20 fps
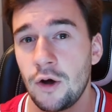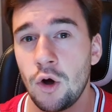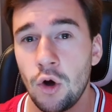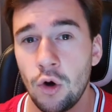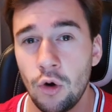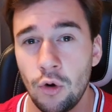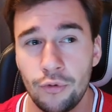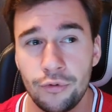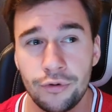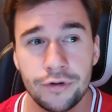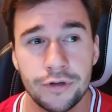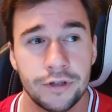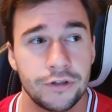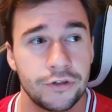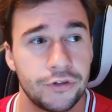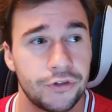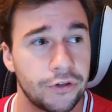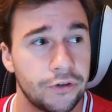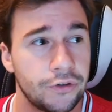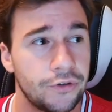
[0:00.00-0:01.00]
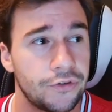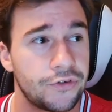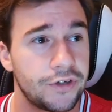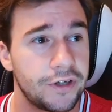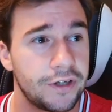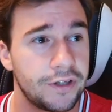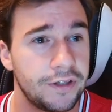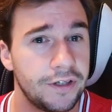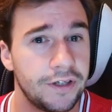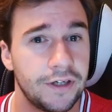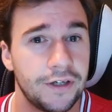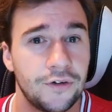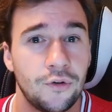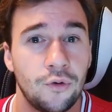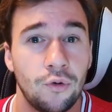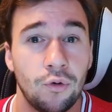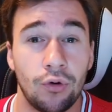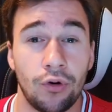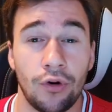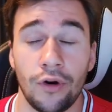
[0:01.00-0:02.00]
own a jungle set yet
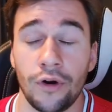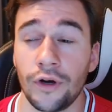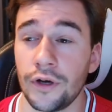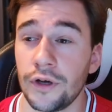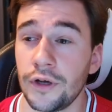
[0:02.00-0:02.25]
or